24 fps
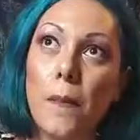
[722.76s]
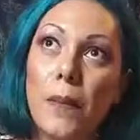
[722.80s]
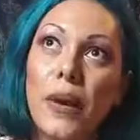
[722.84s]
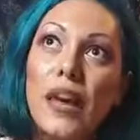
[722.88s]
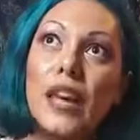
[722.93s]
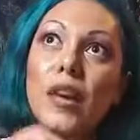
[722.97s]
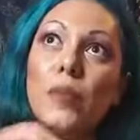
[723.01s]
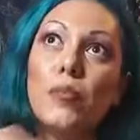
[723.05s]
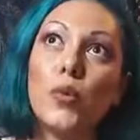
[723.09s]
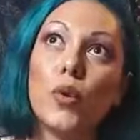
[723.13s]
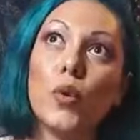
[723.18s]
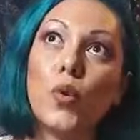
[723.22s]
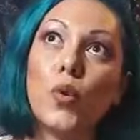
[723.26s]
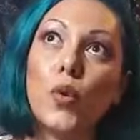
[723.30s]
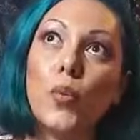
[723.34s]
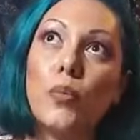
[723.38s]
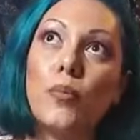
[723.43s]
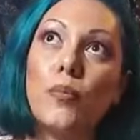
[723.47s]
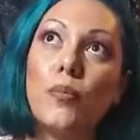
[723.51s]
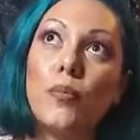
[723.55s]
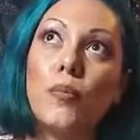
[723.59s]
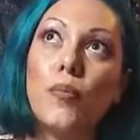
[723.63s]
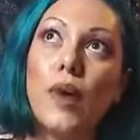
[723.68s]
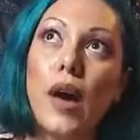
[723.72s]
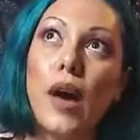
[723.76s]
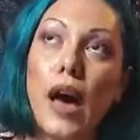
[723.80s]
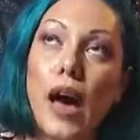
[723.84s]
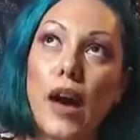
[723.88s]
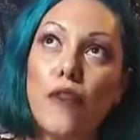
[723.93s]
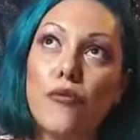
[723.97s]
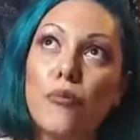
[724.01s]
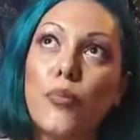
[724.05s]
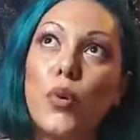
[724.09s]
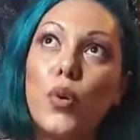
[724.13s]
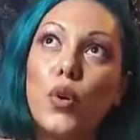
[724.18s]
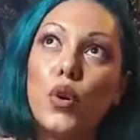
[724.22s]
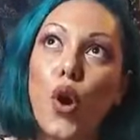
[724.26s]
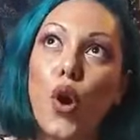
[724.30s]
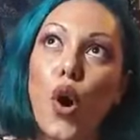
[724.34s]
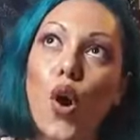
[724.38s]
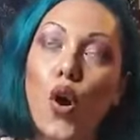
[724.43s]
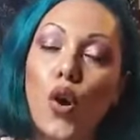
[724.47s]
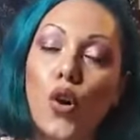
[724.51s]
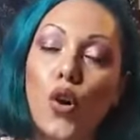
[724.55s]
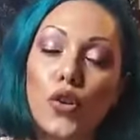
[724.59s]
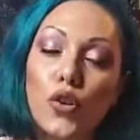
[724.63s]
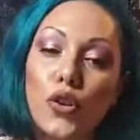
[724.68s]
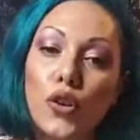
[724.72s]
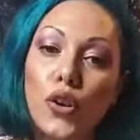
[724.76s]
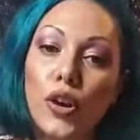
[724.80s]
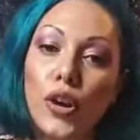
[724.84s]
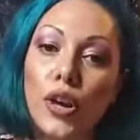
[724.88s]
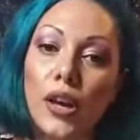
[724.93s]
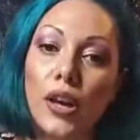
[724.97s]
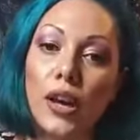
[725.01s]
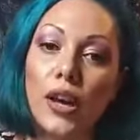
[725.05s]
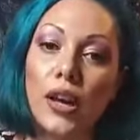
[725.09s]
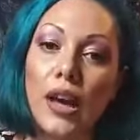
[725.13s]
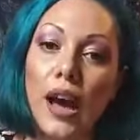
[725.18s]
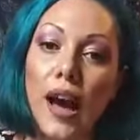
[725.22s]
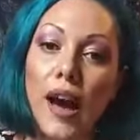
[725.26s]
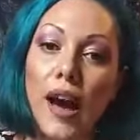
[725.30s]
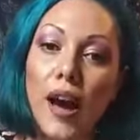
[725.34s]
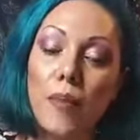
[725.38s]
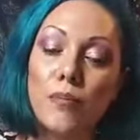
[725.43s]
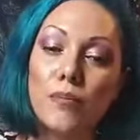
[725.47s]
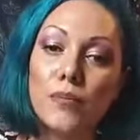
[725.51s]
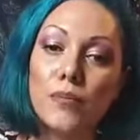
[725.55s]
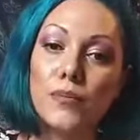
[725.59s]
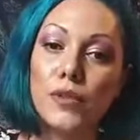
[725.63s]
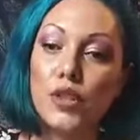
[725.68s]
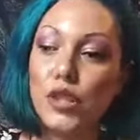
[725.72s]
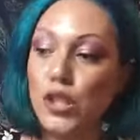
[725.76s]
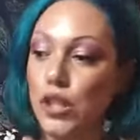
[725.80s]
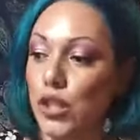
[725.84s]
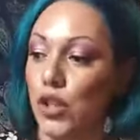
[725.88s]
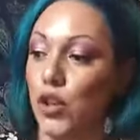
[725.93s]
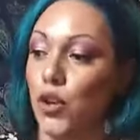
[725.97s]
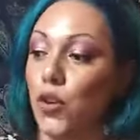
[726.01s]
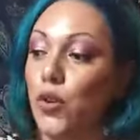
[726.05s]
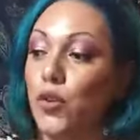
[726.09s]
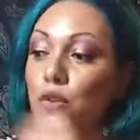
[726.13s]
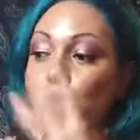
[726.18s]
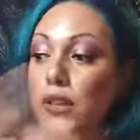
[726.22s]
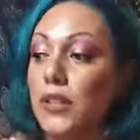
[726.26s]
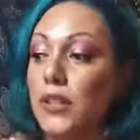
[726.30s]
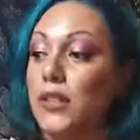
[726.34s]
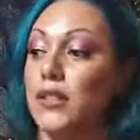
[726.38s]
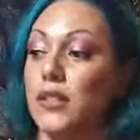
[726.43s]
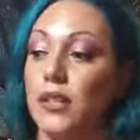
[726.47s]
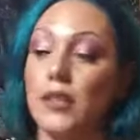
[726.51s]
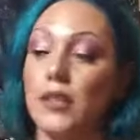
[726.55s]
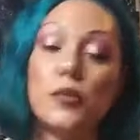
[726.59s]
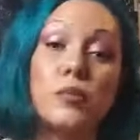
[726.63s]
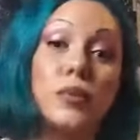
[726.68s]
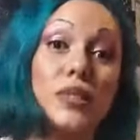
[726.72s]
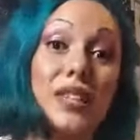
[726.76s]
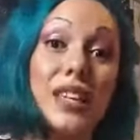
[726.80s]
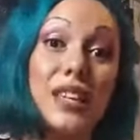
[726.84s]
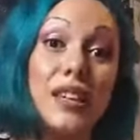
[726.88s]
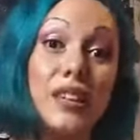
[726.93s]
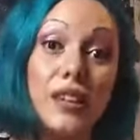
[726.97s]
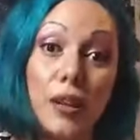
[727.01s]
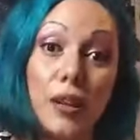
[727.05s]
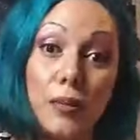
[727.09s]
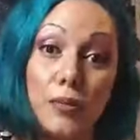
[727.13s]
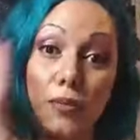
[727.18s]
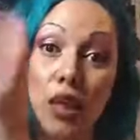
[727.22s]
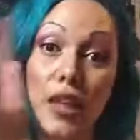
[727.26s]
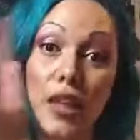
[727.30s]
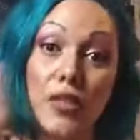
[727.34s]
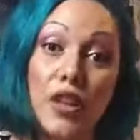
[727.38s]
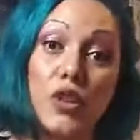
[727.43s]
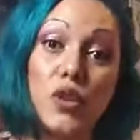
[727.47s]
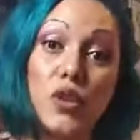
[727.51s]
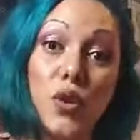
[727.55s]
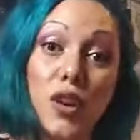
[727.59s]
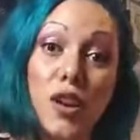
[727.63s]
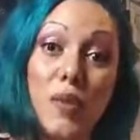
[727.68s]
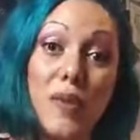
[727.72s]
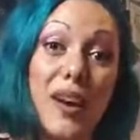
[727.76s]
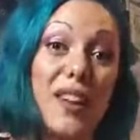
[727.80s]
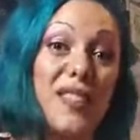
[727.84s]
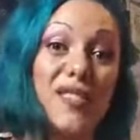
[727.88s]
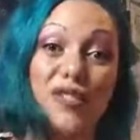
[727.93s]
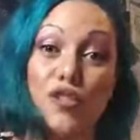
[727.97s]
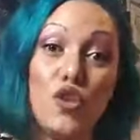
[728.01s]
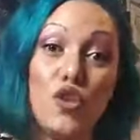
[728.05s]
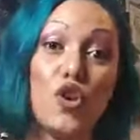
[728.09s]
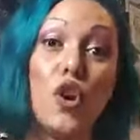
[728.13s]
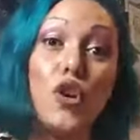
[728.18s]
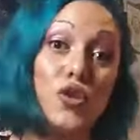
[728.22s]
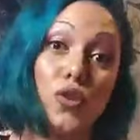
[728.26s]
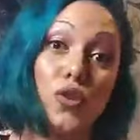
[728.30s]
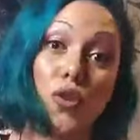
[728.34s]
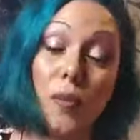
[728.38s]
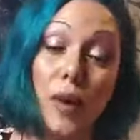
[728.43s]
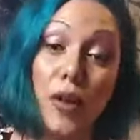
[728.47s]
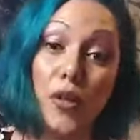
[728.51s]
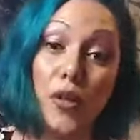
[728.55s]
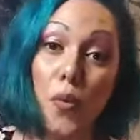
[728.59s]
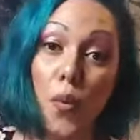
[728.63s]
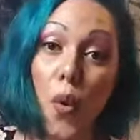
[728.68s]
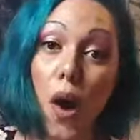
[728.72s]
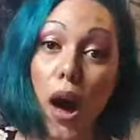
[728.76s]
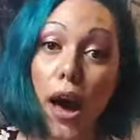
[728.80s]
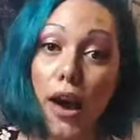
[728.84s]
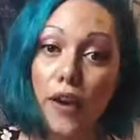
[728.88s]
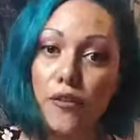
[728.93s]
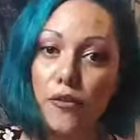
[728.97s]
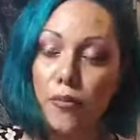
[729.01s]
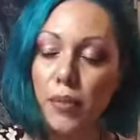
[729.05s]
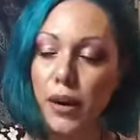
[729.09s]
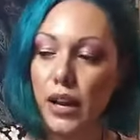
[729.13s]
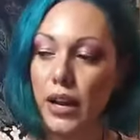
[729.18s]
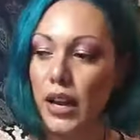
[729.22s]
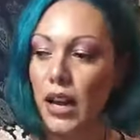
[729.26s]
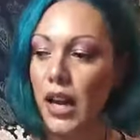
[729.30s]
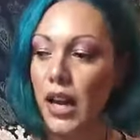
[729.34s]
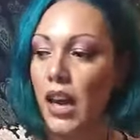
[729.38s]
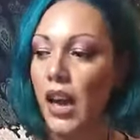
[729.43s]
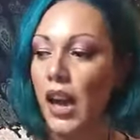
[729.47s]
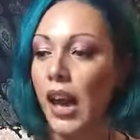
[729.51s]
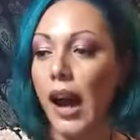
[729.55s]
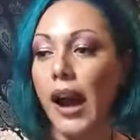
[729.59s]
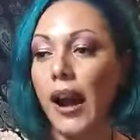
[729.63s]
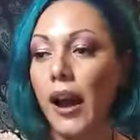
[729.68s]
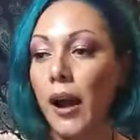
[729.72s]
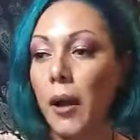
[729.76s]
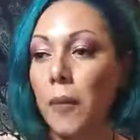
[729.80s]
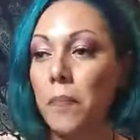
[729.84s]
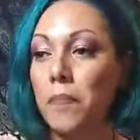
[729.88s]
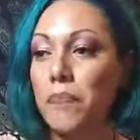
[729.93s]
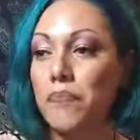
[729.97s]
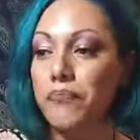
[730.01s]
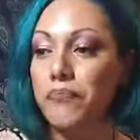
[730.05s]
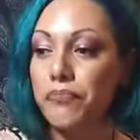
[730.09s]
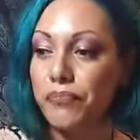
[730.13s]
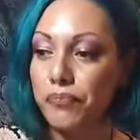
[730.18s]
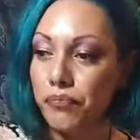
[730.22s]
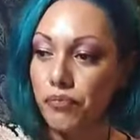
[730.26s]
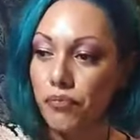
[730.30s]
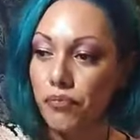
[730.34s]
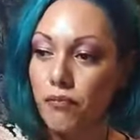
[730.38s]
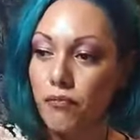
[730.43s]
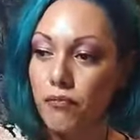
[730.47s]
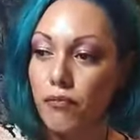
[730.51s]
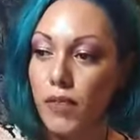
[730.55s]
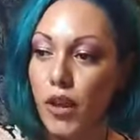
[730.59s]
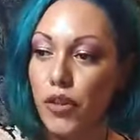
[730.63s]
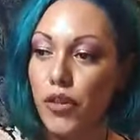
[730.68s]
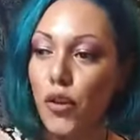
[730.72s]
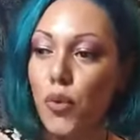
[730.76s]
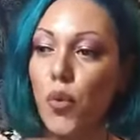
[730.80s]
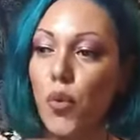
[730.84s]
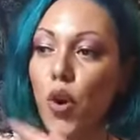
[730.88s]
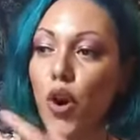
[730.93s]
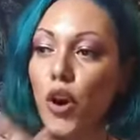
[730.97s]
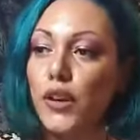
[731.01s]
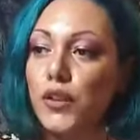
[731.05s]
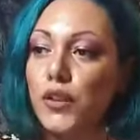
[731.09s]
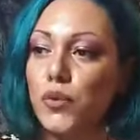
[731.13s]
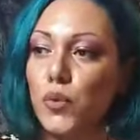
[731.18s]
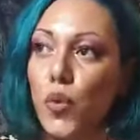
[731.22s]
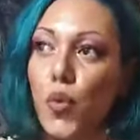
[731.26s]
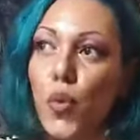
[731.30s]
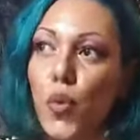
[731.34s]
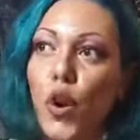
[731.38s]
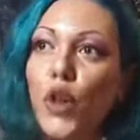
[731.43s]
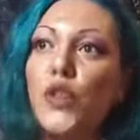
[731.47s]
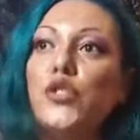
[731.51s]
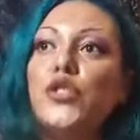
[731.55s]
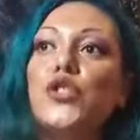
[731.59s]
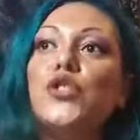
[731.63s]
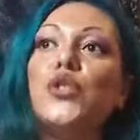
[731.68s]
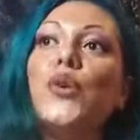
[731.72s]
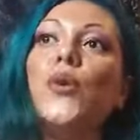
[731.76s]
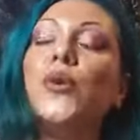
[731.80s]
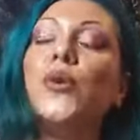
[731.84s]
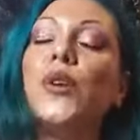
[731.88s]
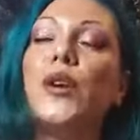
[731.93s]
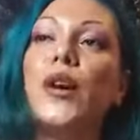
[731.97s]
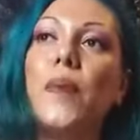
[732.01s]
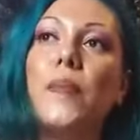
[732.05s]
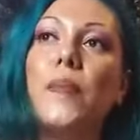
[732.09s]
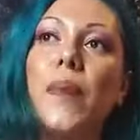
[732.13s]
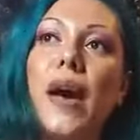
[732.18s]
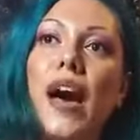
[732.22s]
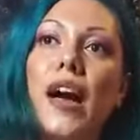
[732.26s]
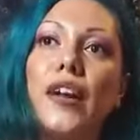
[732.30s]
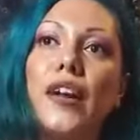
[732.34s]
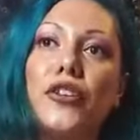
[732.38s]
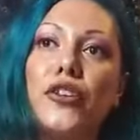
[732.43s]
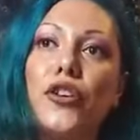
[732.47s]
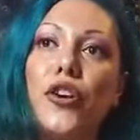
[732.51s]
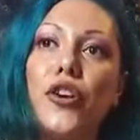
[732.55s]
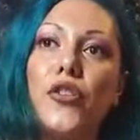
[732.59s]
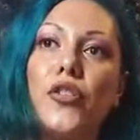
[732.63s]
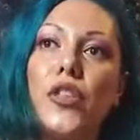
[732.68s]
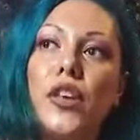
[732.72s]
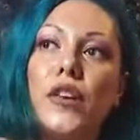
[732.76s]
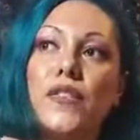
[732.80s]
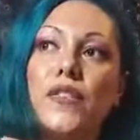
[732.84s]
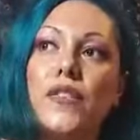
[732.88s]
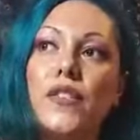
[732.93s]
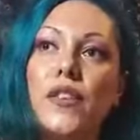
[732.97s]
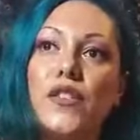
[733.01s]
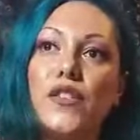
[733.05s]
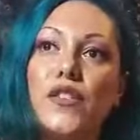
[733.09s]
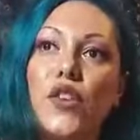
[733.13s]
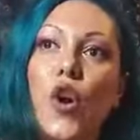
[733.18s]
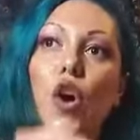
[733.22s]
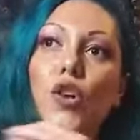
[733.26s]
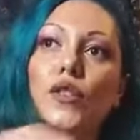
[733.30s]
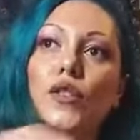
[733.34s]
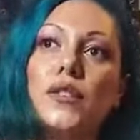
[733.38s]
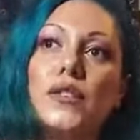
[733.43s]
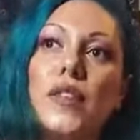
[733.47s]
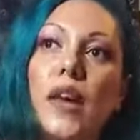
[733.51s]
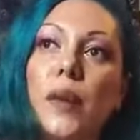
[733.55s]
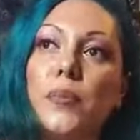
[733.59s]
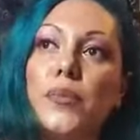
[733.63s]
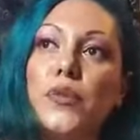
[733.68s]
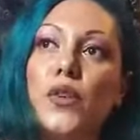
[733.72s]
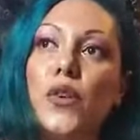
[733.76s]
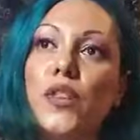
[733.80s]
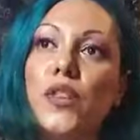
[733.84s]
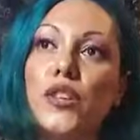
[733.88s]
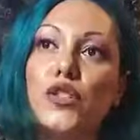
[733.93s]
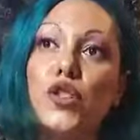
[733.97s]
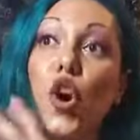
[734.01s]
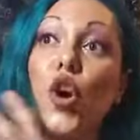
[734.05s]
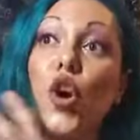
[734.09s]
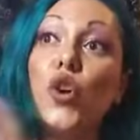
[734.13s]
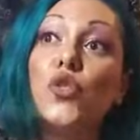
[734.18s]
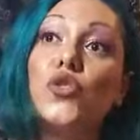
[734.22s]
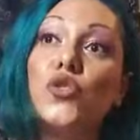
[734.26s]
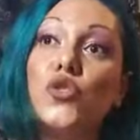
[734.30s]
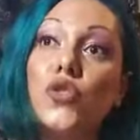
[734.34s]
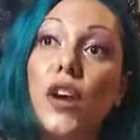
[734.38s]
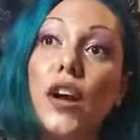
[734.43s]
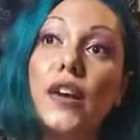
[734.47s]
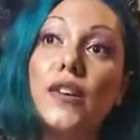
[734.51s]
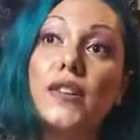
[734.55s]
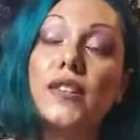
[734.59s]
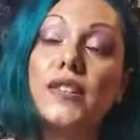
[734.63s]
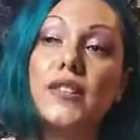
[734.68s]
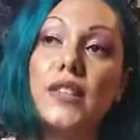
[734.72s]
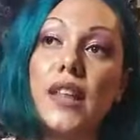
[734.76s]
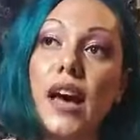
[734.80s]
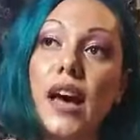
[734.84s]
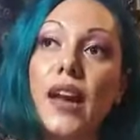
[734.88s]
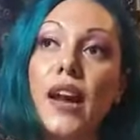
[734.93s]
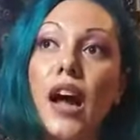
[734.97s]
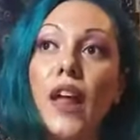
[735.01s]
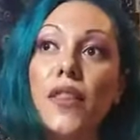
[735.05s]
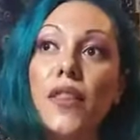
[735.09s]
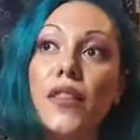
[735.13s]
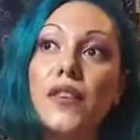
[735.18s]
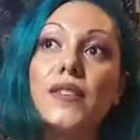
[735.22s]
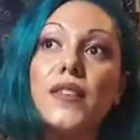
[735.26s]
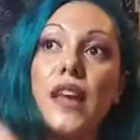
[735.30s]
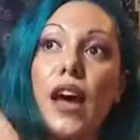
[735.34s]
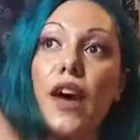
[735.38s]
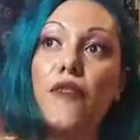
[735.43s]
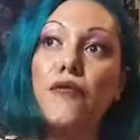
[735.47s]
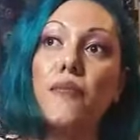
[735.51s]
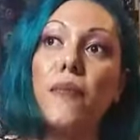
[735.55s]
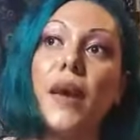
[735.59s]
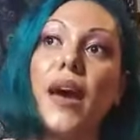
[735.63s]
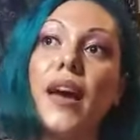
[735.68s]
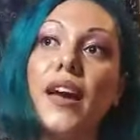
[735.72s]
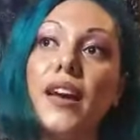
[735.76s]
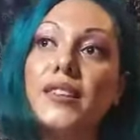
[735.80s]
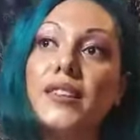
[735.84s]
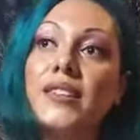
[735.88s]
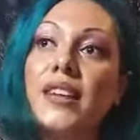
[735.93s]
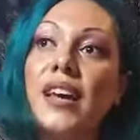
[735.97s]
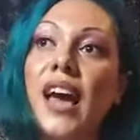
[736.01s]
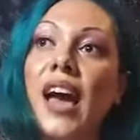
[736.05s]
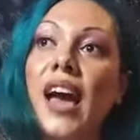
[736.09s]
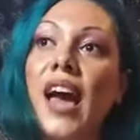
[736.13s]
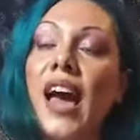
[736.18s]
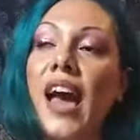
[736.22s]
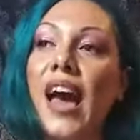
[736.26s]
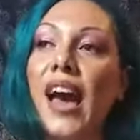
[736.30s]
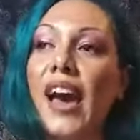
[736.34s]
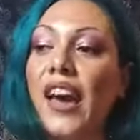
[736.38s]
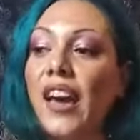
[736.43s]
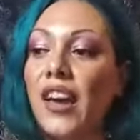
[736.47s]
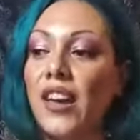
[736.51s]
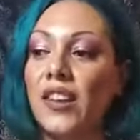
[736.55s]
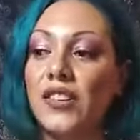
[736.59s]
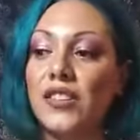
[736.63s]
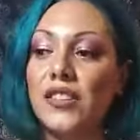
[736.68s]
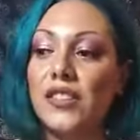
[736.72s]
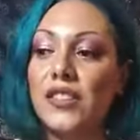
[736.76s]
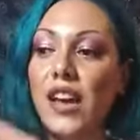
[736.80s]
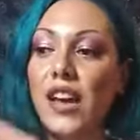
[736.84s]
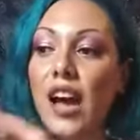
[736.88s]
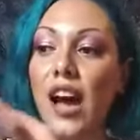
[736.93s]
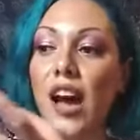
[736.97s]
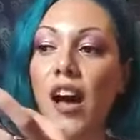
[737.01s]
people have put on to this particular, like they're talking about, not talking about the wife, but the words are talking about, you know, these concepts or these constructs that others have made. And